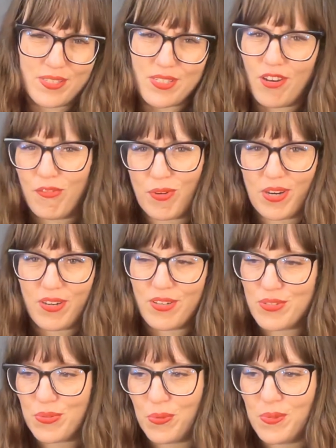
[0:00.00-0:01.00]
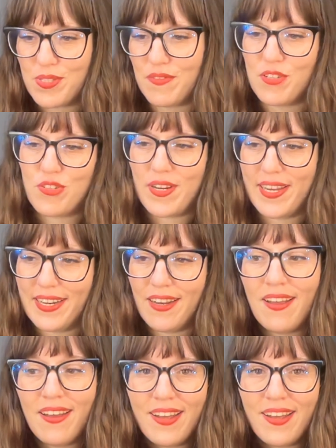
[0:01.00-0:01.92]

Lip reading: and software tools of the trade